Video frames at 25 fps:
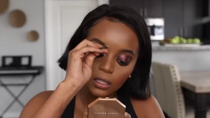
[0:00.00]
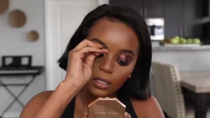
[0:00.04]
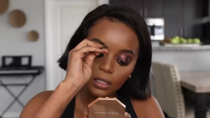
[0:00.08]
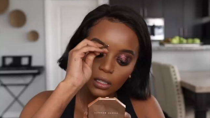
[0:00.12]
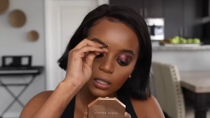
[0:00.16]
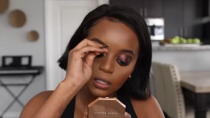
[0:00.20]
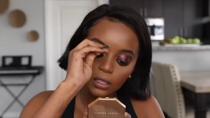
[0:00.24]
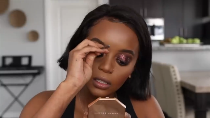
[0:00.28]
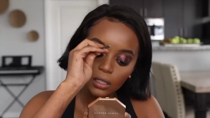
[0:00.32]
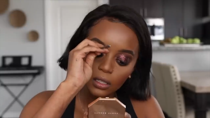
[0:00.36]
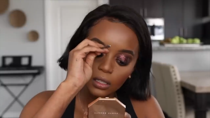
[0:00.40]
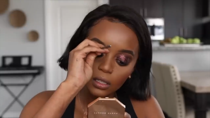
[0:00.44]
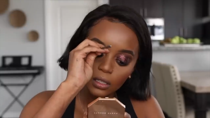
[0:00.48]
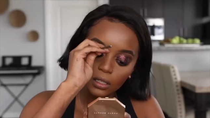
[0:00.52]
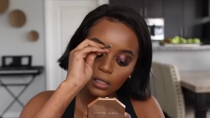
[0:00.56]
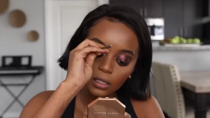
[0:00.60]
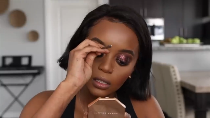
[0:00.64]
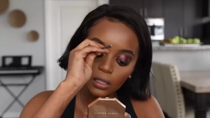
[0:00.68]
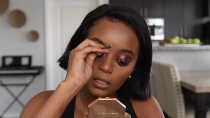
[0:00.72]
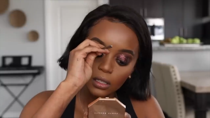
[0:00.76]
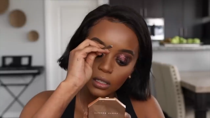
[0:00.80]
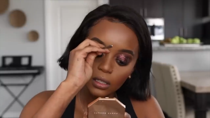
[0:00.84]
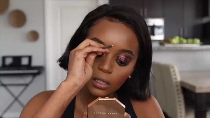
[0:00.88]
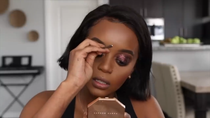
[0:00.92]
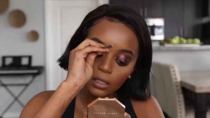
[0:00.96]

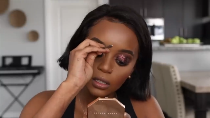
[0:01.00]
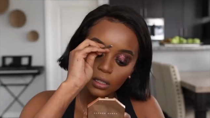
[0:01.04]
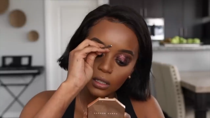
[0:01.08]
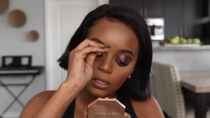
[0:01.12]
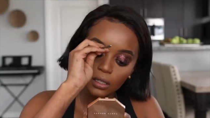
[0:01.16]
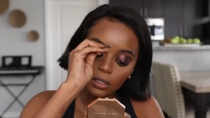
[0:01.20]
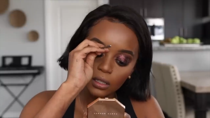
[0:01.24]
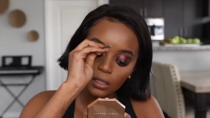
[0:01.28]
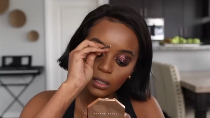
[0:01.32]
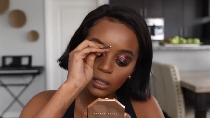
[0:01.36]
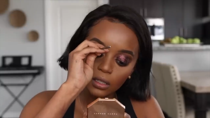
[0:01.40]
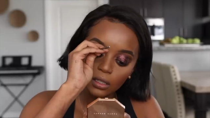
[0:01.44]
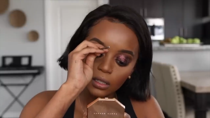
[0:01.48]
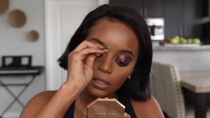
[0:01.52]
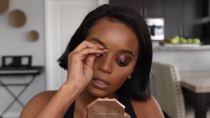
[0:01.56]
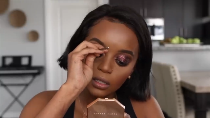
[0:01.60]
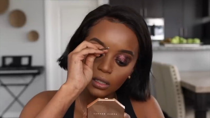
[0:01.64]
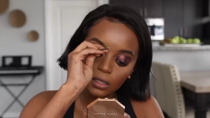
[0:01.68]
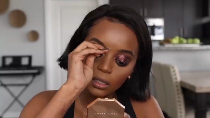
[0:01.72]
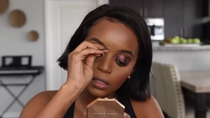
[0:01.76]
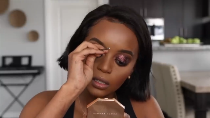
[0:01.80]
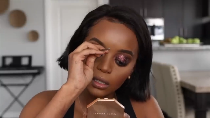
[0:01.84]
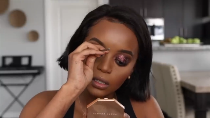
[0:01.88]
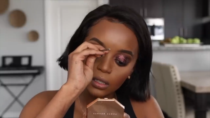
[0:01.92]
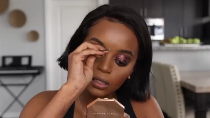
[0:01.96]

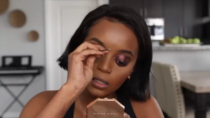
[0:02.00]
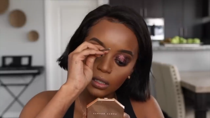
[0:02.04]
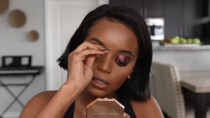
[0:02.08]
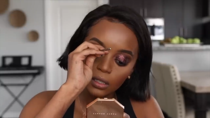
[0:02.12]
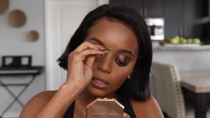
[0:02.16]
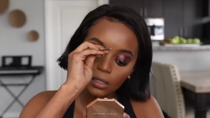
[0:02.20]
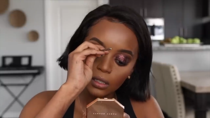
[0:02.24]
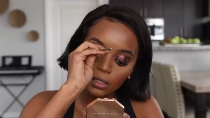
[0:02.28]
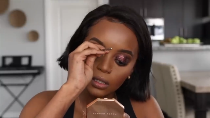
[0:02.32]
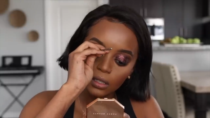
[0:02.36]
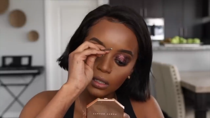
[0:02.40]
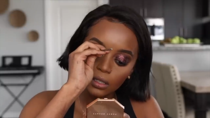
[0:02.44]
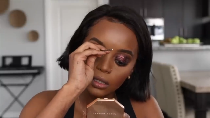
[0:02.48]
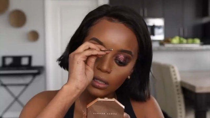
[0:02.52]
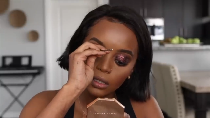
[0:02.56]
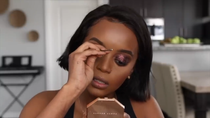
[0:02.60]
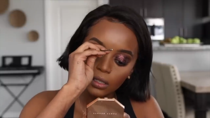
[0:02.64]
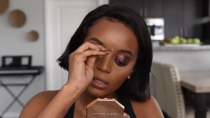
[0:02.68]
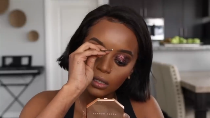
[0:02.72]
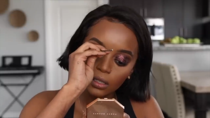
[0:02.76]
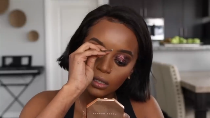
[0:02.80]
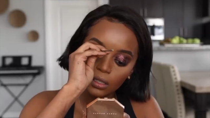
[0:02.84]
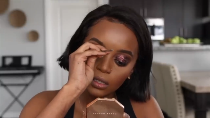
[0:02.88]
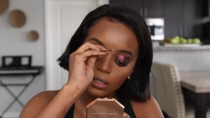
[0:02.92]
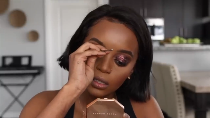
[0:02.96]

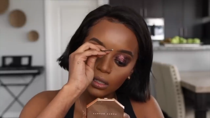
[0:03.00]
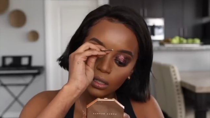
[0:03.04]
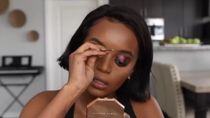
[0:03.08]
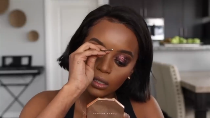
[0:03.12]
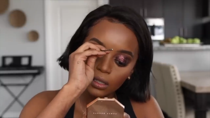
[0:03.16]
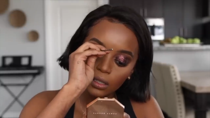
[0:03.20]
Nothing is said.